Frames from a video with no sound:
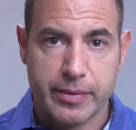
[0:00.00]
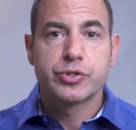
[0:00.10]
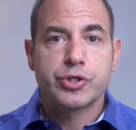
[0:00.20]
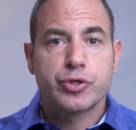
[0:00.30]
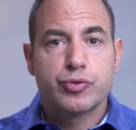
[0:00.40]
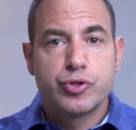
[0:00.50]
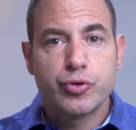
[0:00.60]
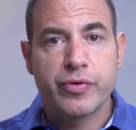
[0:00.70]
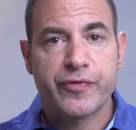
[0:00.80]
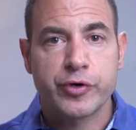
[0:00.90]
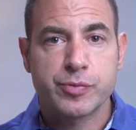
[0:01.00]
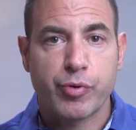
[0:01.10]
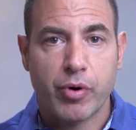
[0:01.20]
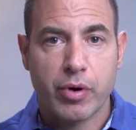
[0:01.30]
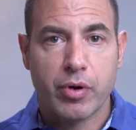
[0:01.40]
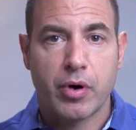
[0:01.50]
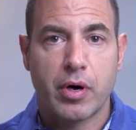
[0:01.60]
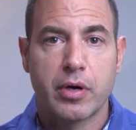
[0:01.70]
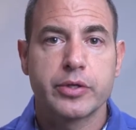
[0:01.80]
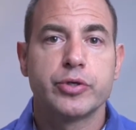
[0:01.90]
So you do the first
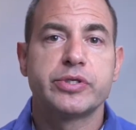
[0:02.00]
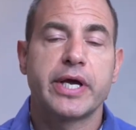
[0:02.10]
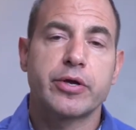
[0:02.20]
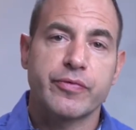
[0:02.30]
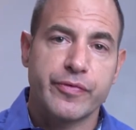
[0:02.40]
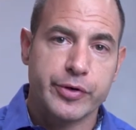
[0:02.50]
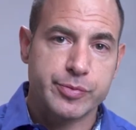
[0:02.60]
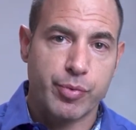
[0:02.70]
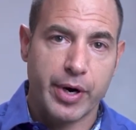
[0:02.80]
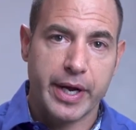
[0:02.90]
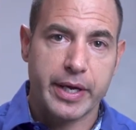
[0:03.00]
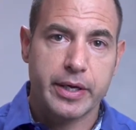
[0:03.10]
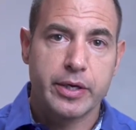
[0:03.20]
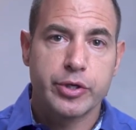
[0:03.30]
protocol, you take your first break,